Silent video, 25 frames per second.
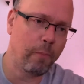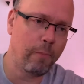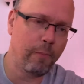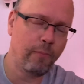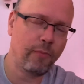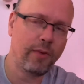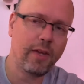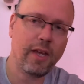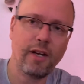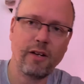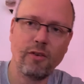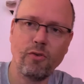
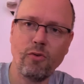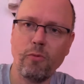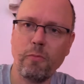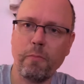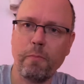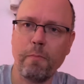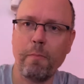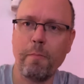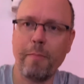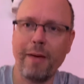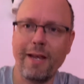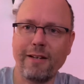a new
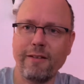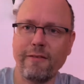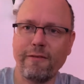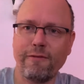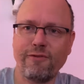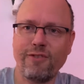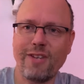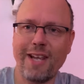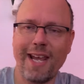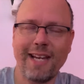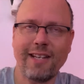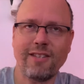bit of
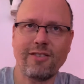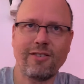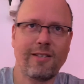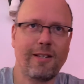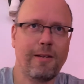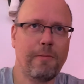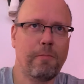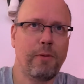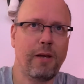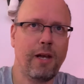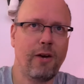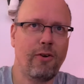text
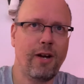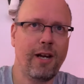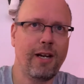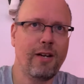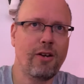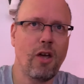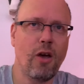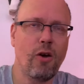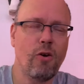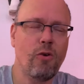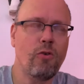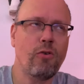appearing.
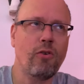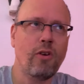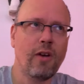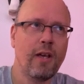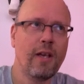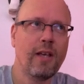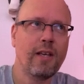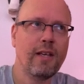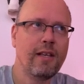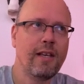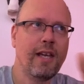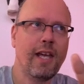No,
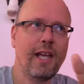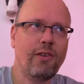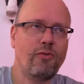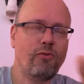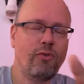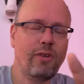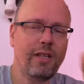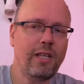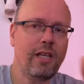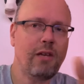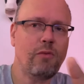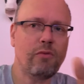it
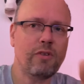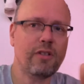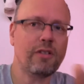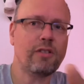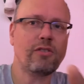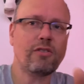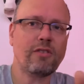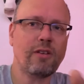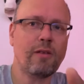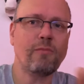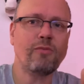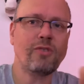really was
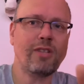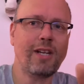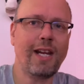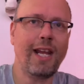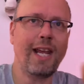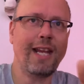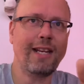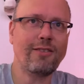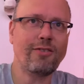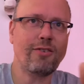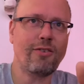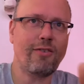something
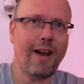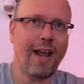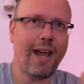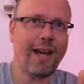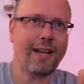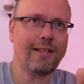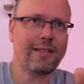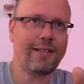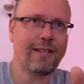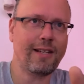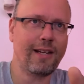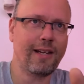
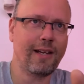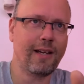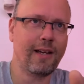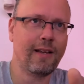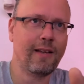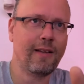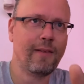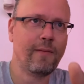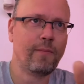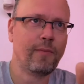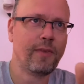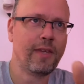
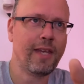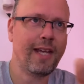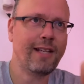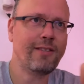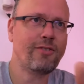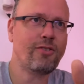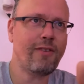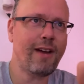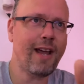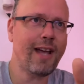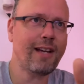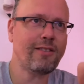
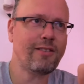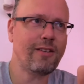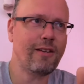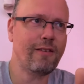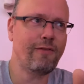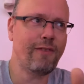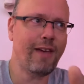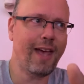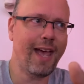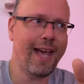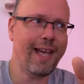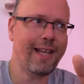
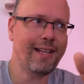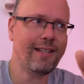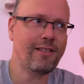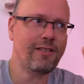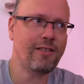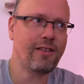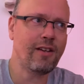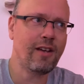interactive. And